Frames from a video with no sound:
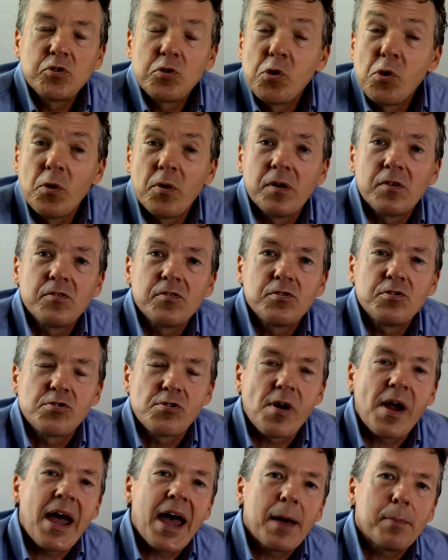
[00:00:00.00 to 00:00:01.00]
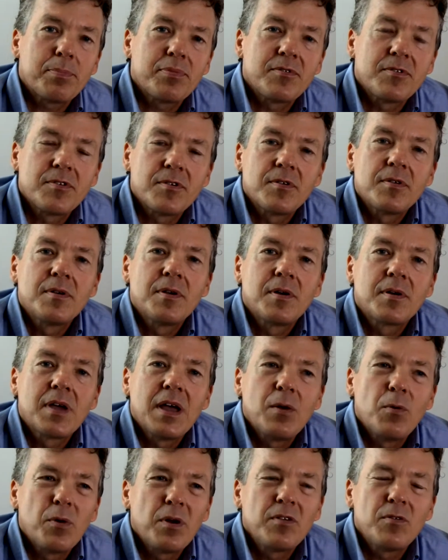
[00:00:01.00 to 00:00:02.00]
tourist traps.
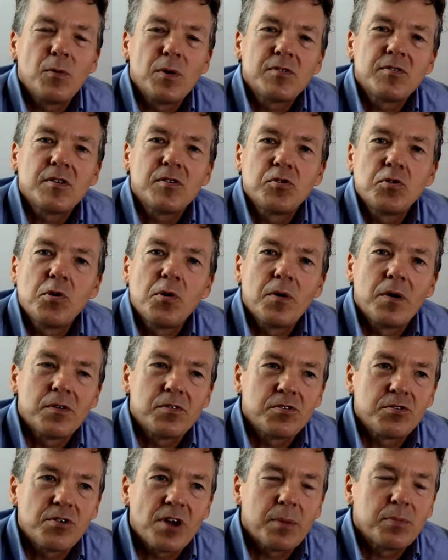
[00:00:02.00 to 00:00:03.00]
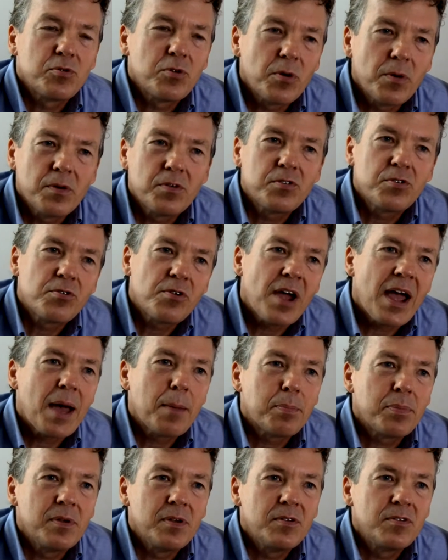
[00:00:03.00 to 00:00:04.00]
Okay, what's a tourist trap? Tourist
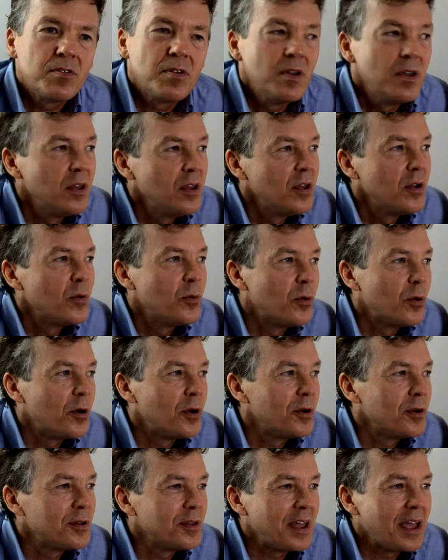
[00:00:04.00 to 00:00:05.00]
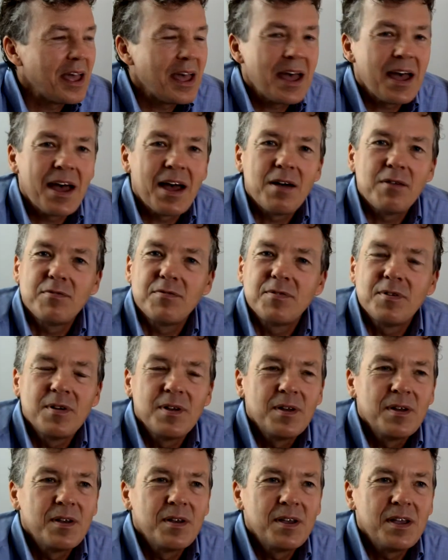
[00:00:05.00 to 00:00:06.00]
trap is where they have,
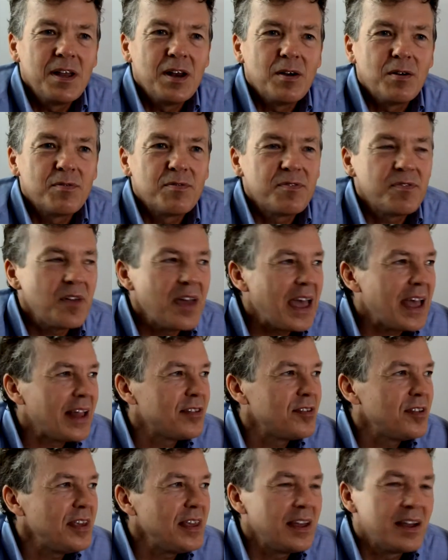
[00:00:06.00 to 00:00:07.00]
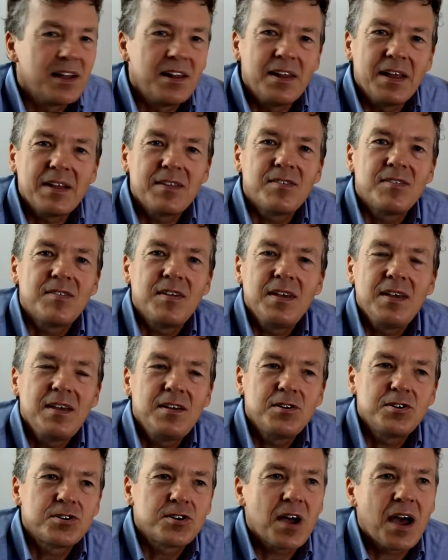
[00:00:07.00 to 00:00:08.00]
you know, fancy,
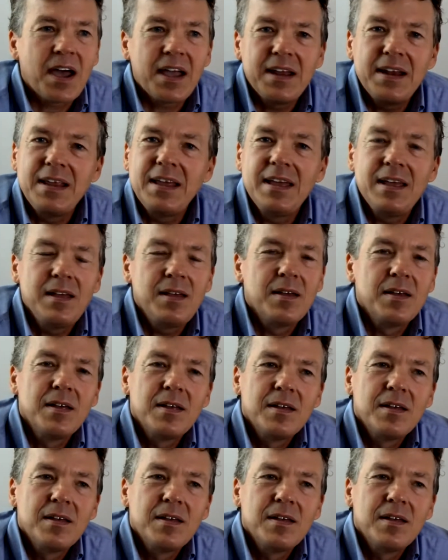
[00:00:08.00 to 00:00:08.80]
glitzy, shiny